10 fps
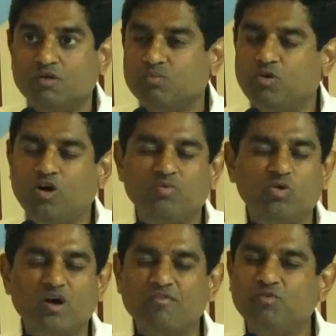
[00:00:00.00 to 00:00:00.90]
Mom,
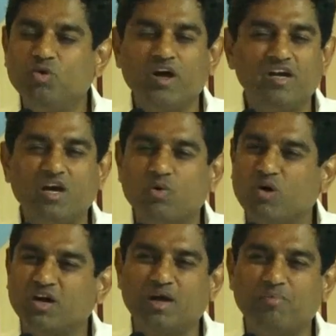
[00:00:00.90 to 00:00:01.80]
you have no idea
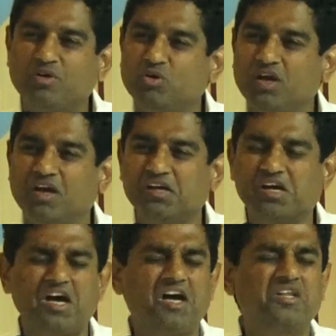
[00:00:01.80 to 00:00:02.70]
what happened today.
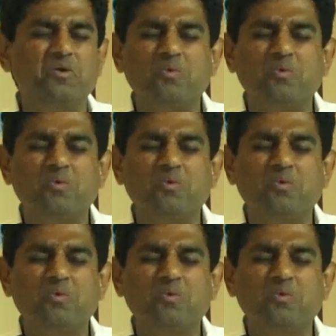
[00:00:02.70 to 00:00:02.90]
I had the